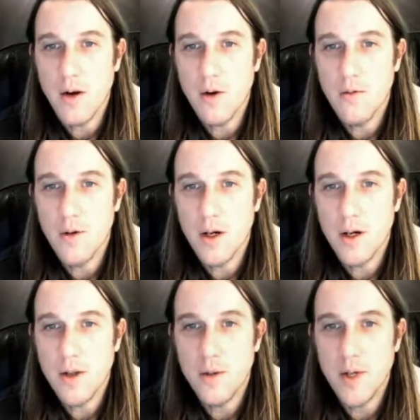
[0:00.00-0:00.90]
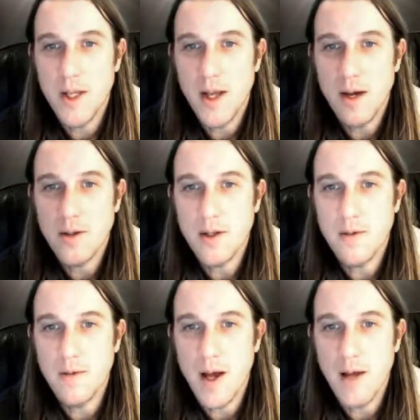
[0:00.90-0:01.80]
over
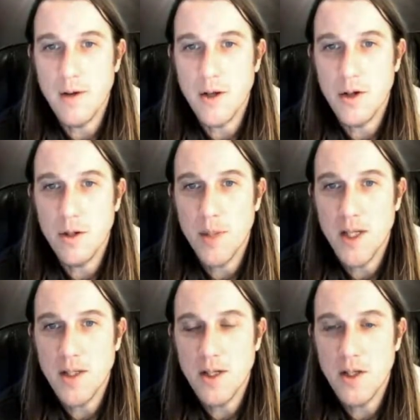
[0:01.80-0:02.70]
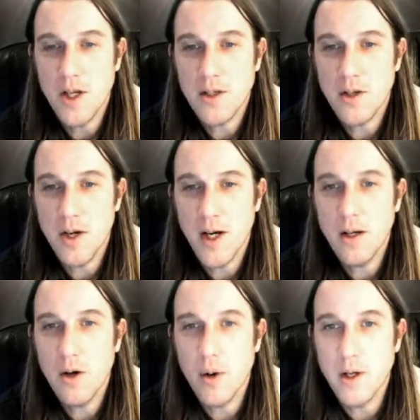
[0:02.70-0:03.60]
3,500 PCGS
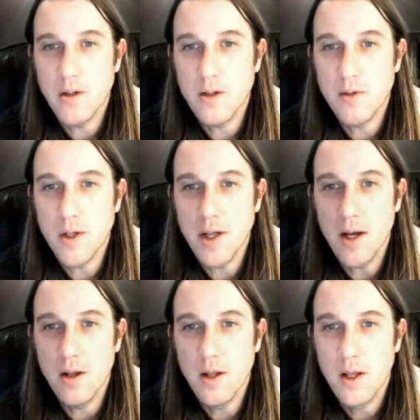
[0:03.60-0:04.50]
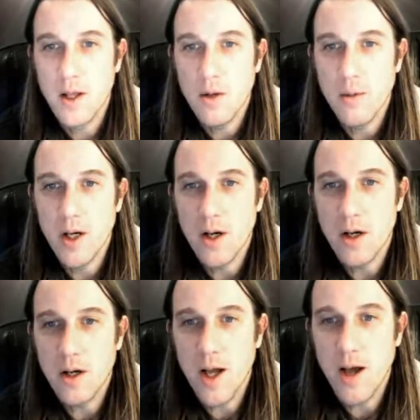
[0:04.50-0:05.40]
graded coins for sale. We
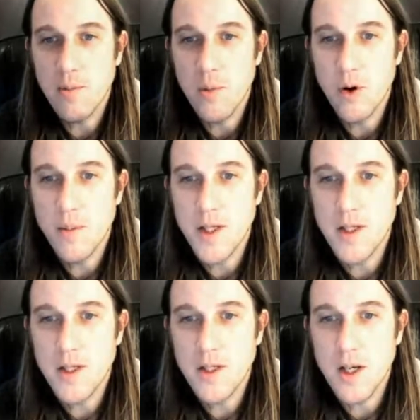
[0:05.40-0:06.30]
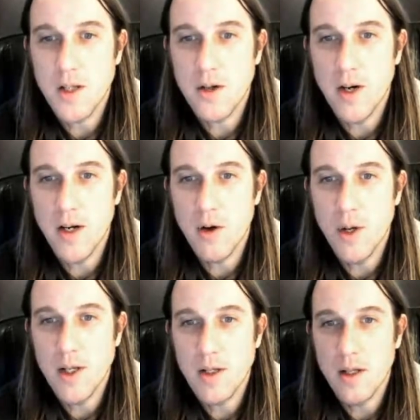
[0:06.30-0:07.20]
currently have more PCGS graded
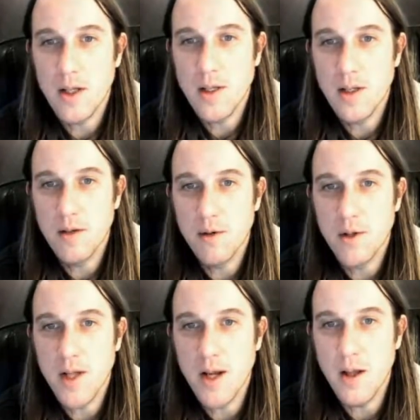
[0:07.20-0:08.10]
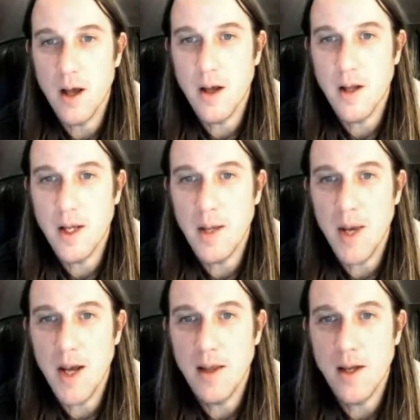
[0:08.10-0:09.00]
coins listed for sale on
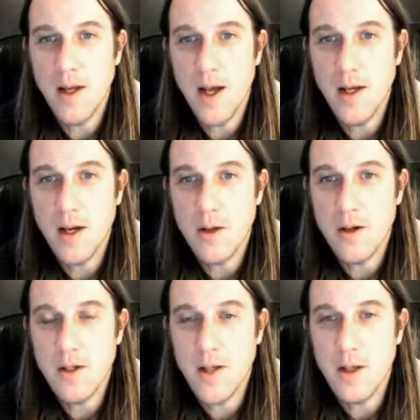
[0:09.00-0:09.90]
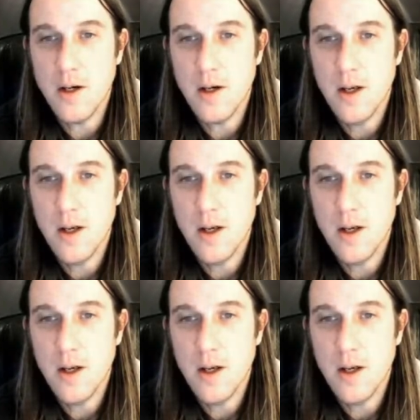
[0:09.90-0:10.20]
eBay than any other seller.